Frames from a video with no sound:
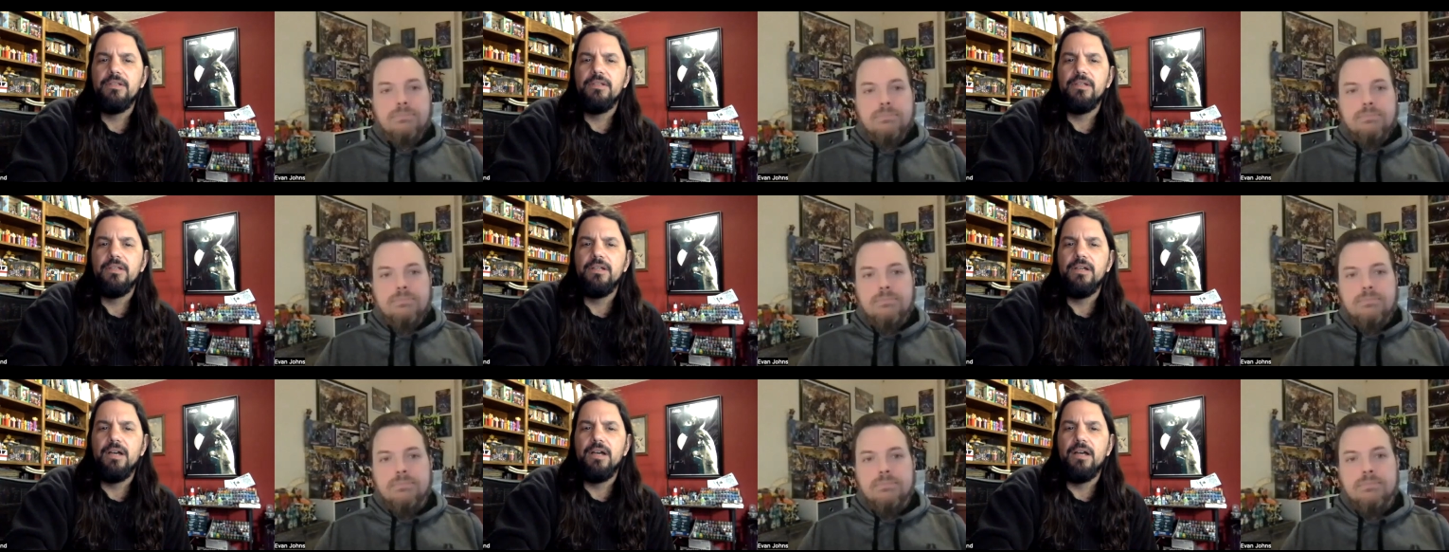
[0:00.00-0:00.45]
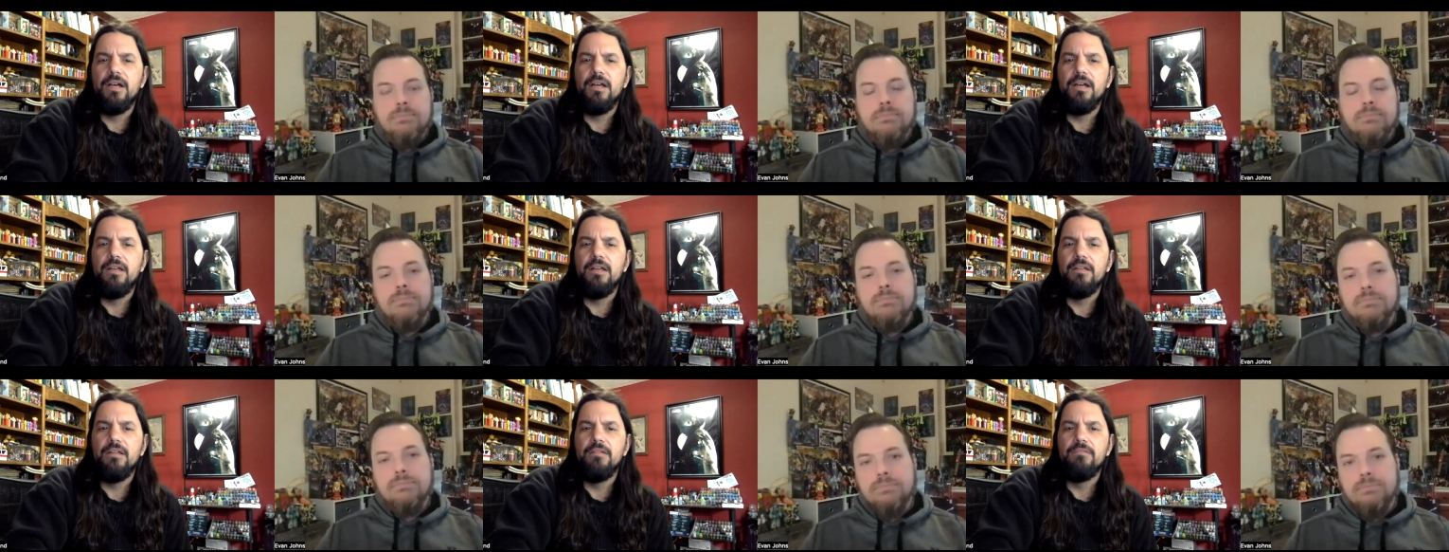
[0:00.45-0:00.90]
Speaker 1: uh
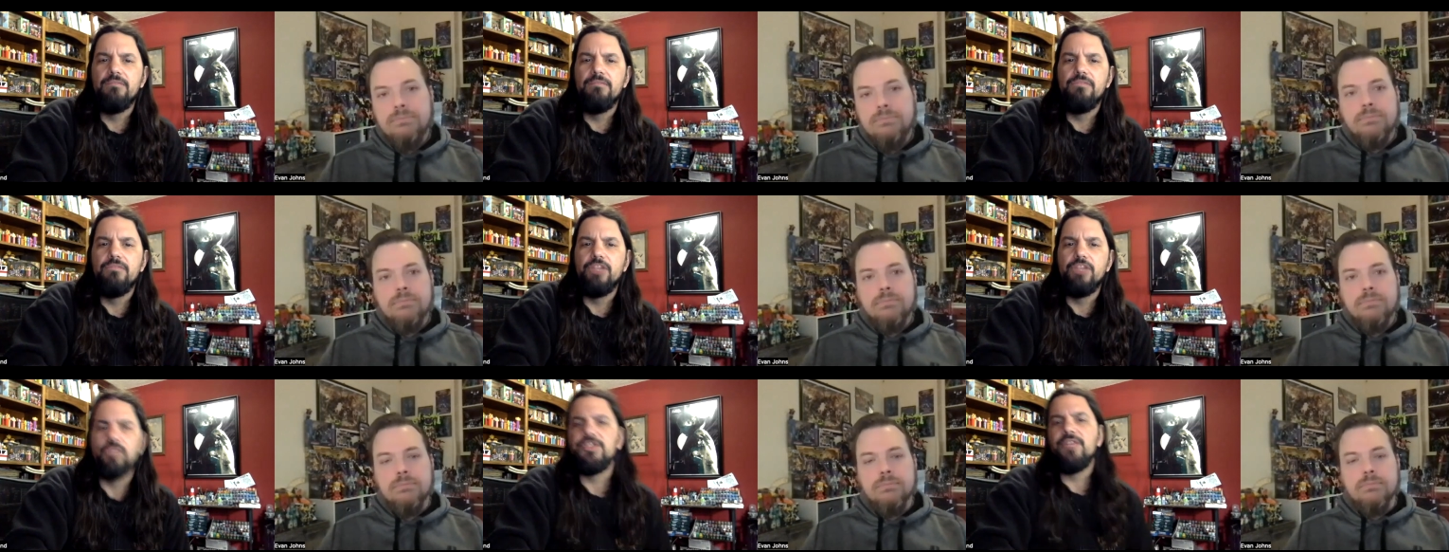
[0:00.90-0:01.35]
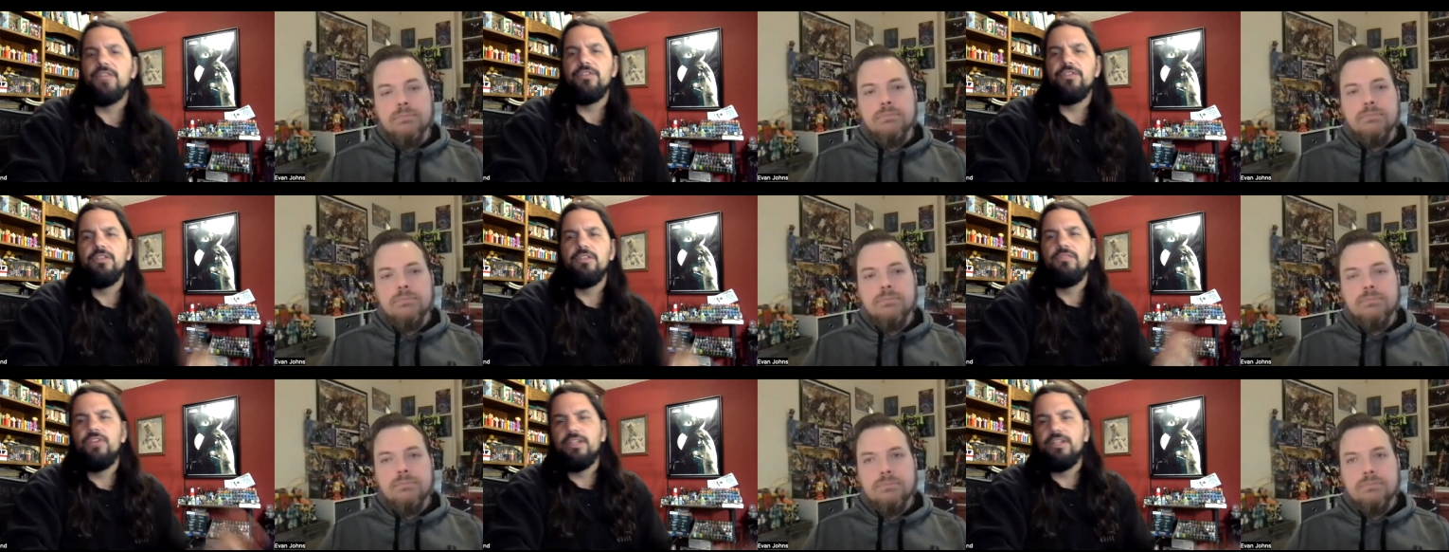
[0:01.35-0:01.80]
channel 7
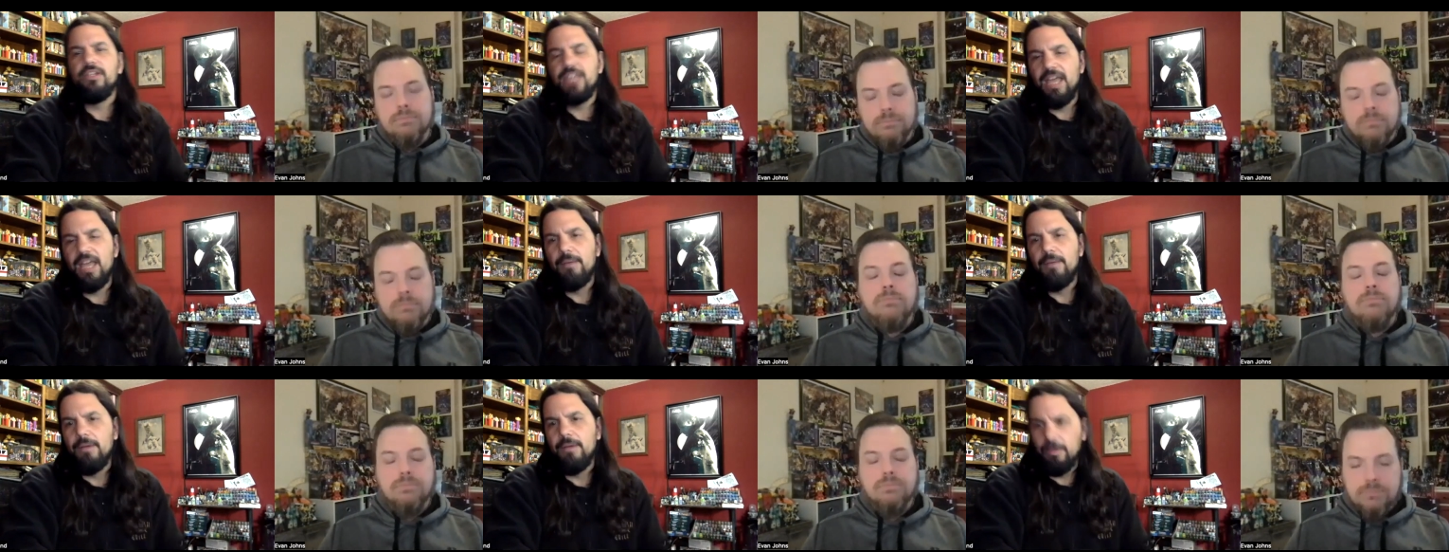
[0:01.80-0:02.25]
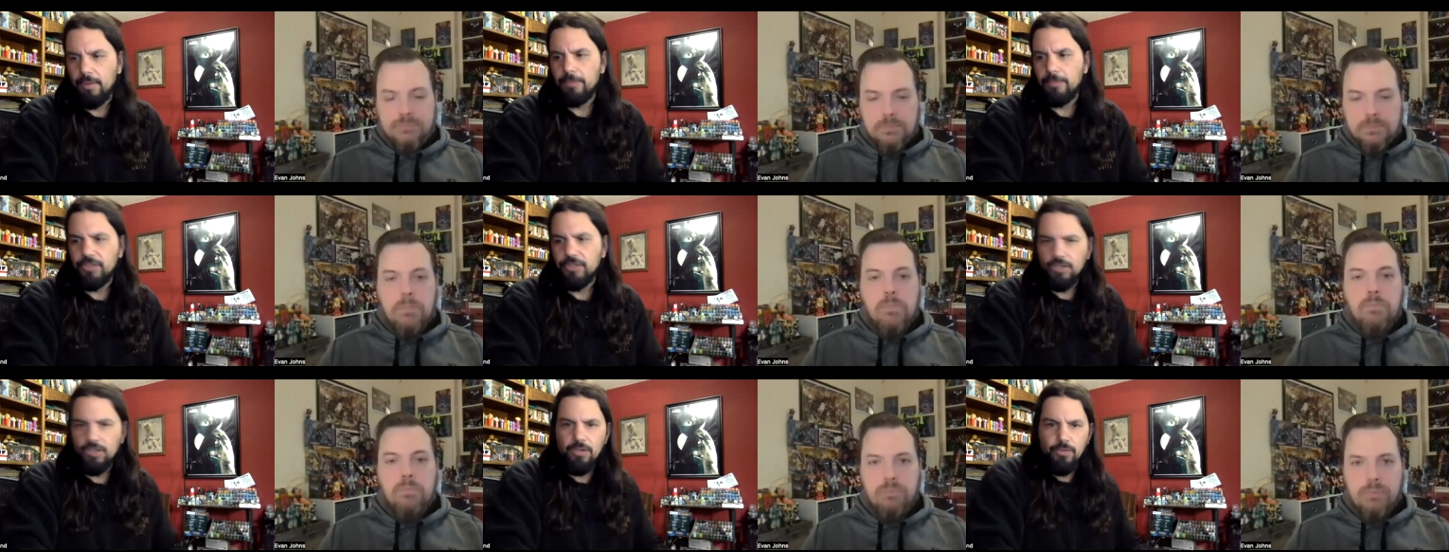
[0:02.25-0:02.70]
if you had cable i'm
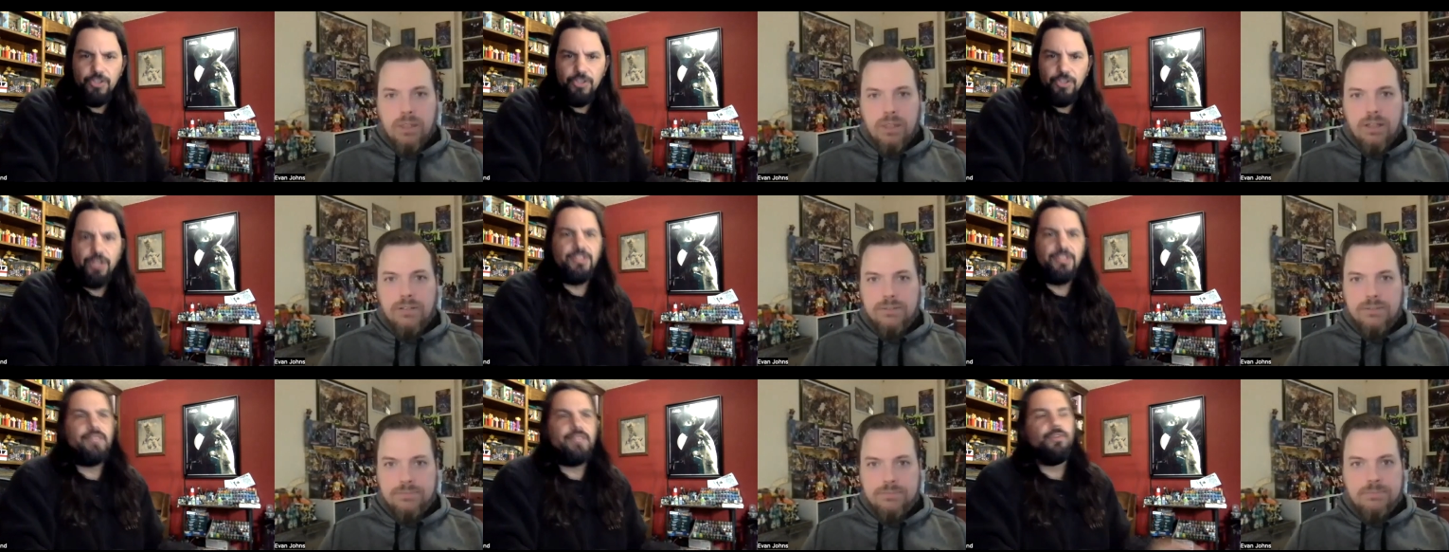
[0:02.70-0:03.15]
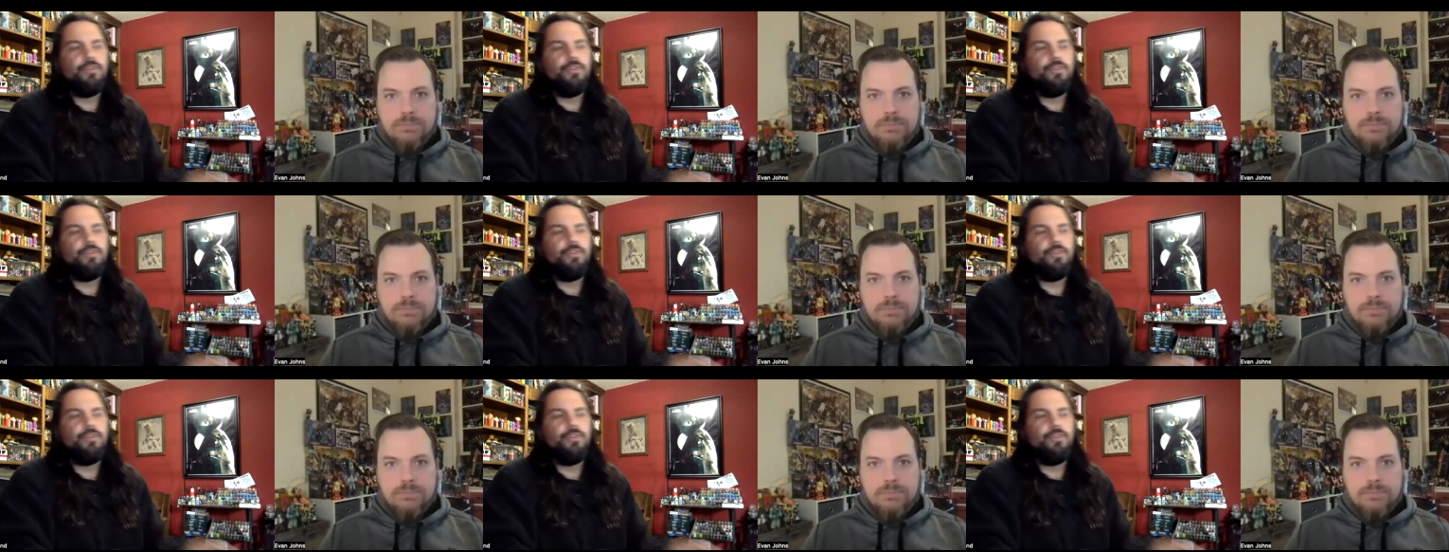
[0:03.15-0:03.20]
sure it was channel 7 on